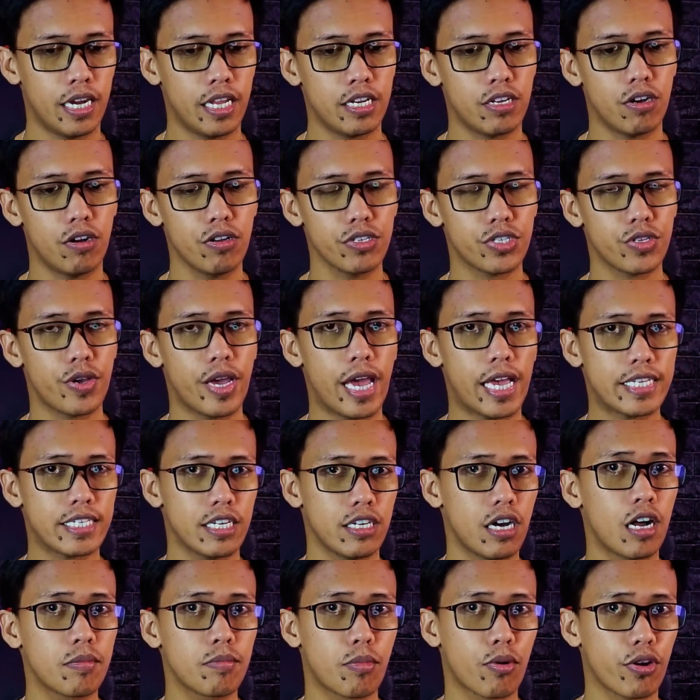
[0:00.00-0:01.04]
and it also has
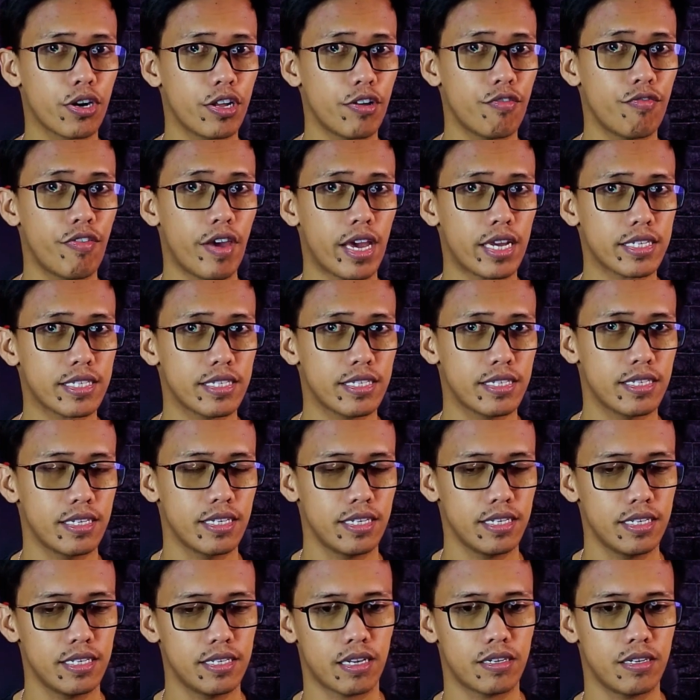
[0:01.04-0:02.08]
onboard
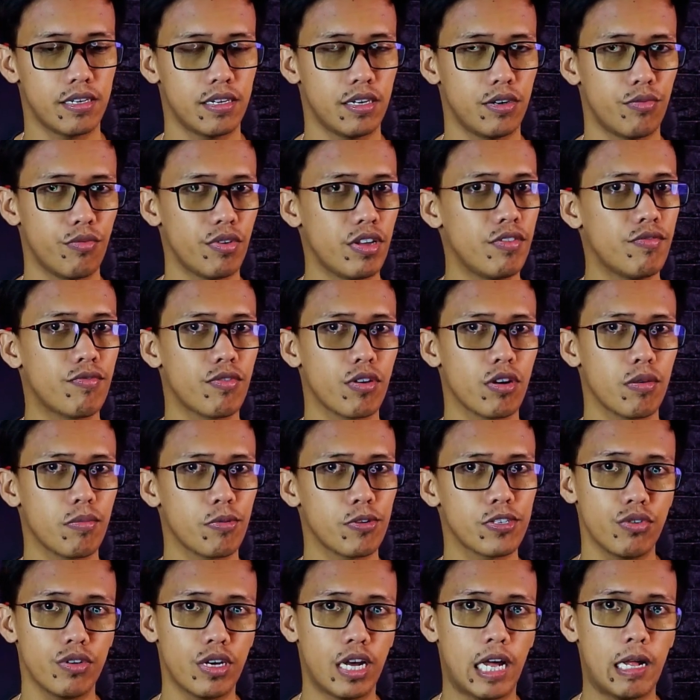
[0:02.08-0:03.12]
effects like a
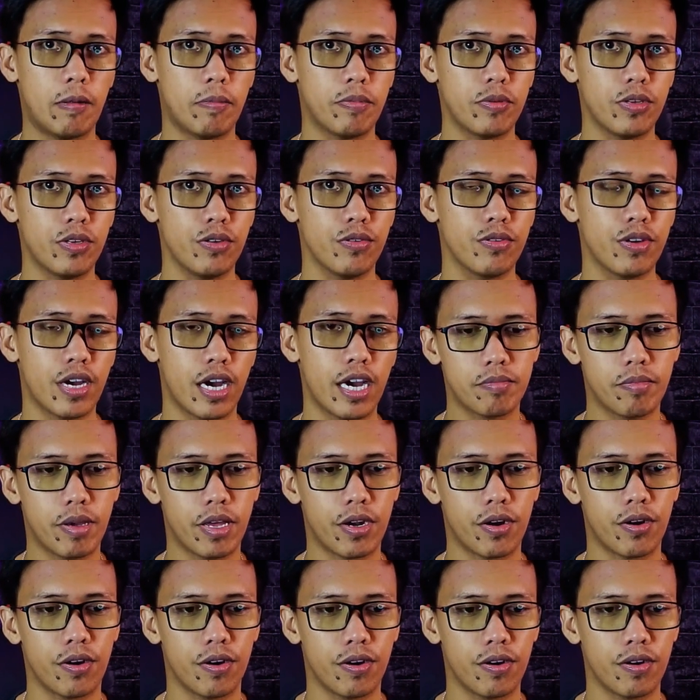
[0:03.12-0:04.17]
reverb to help you get
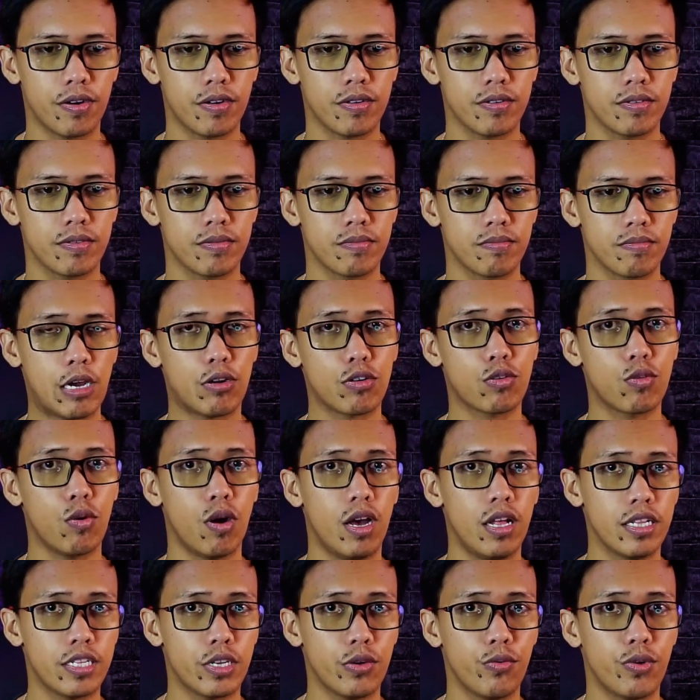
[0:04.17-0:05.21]
better sound
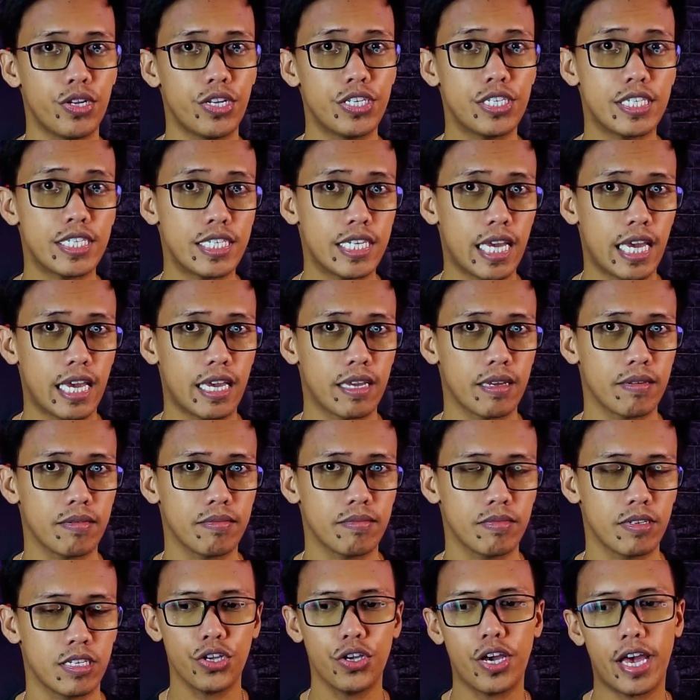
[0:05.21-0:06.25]
quality when you
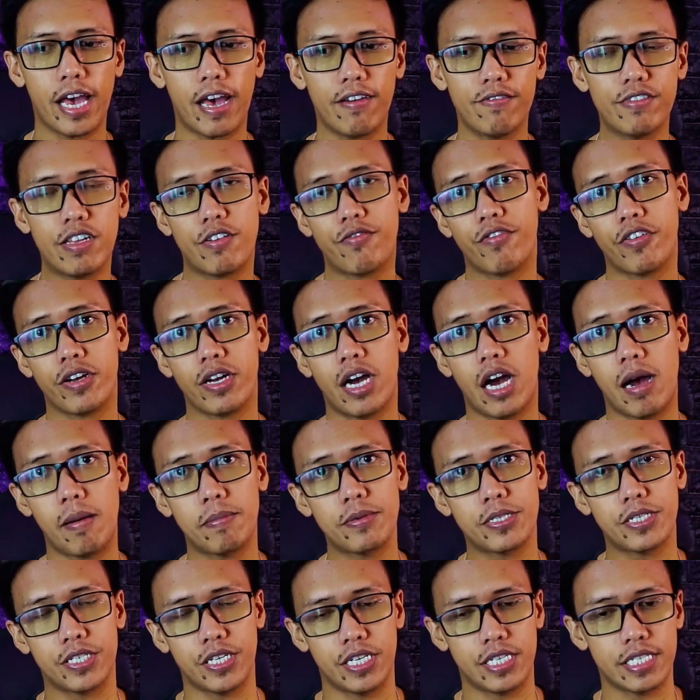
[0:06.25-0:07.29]
sing. So you have different
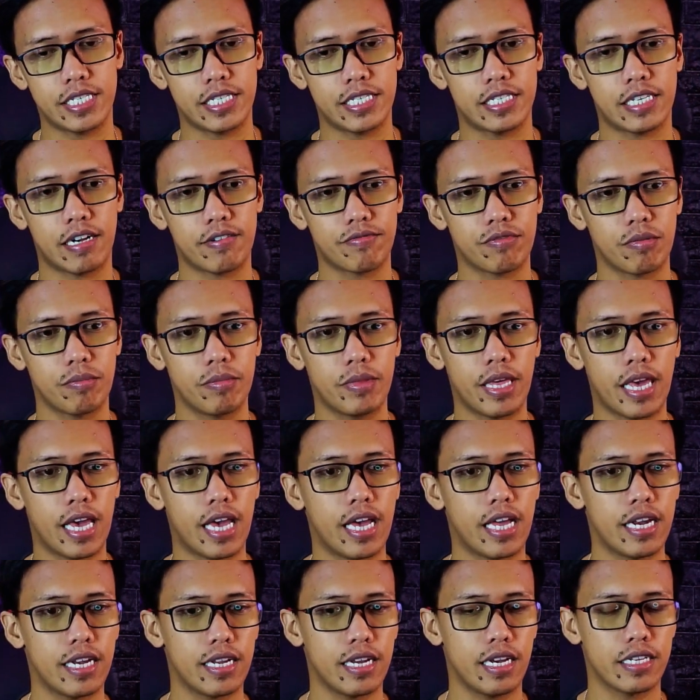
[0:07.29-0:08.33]
options. Aside from
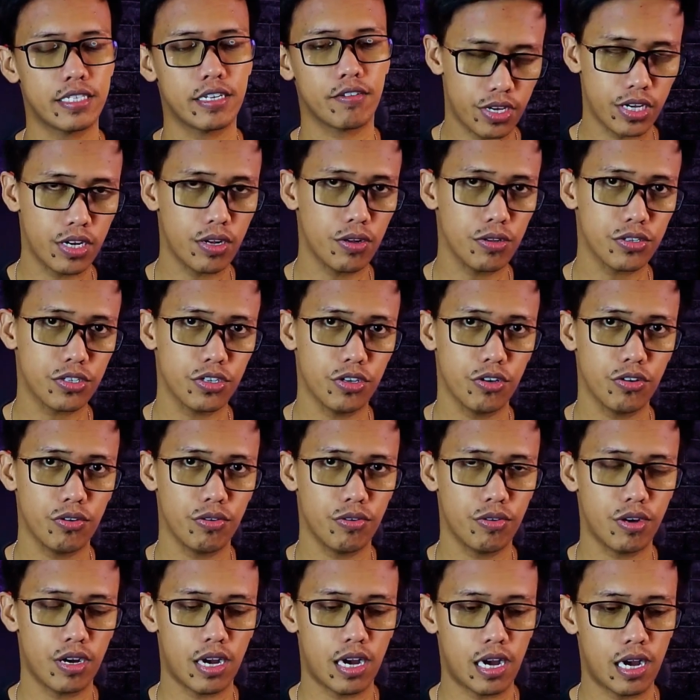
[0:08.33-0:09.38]
that, you can
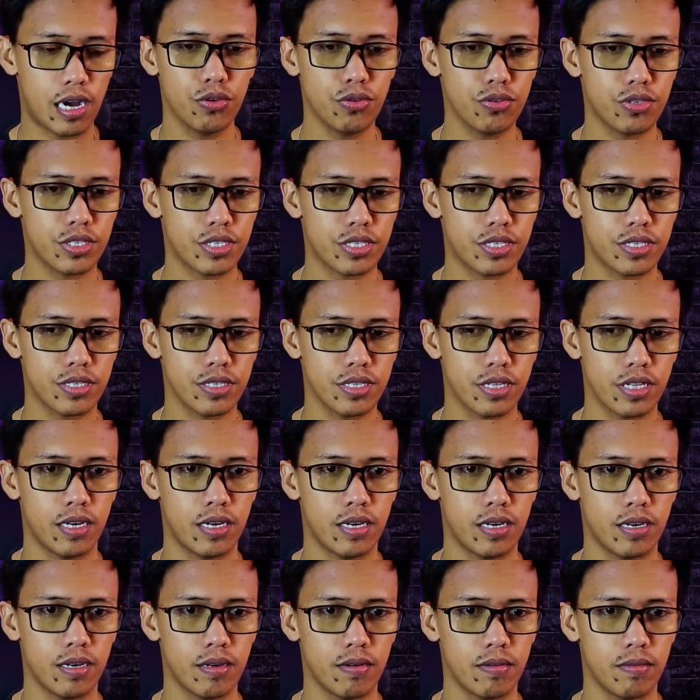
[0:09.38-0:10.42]
also use
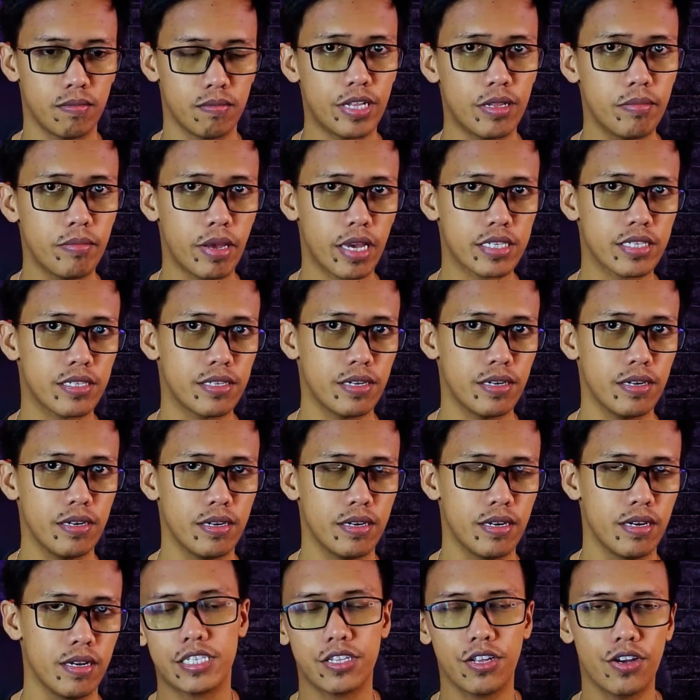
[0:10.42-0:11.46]
a real
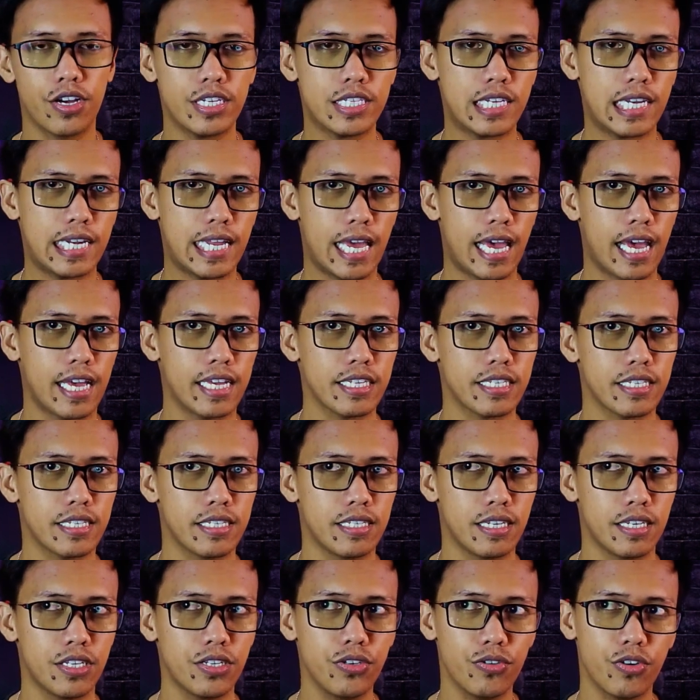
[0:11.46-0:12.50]
mixer as long as it
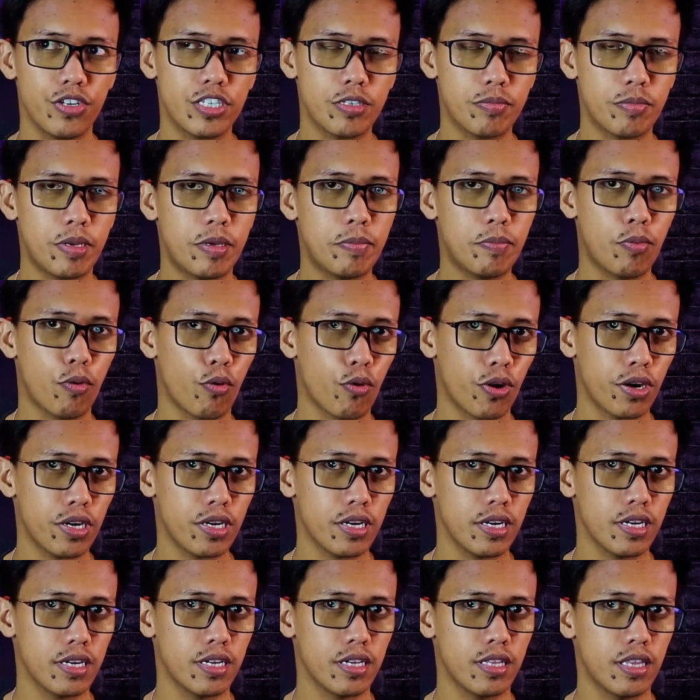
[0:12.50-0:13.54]
has the USB
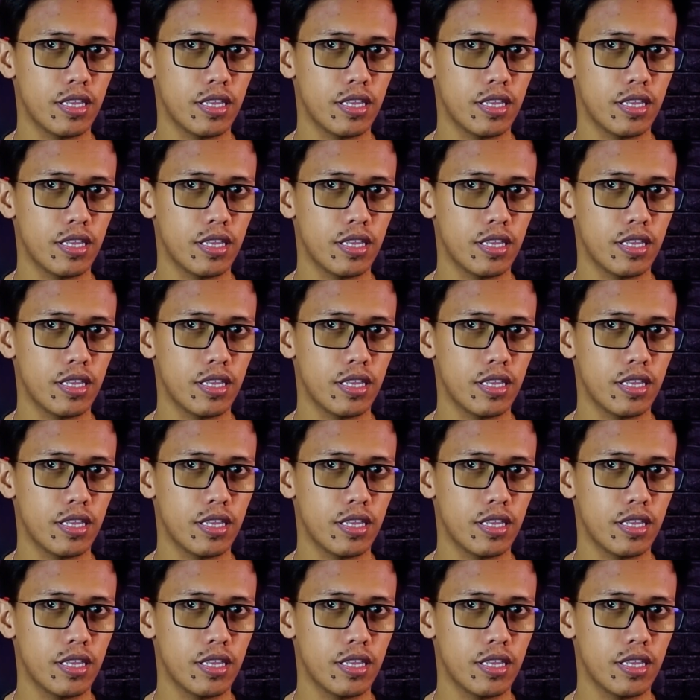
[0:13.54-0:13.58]
port.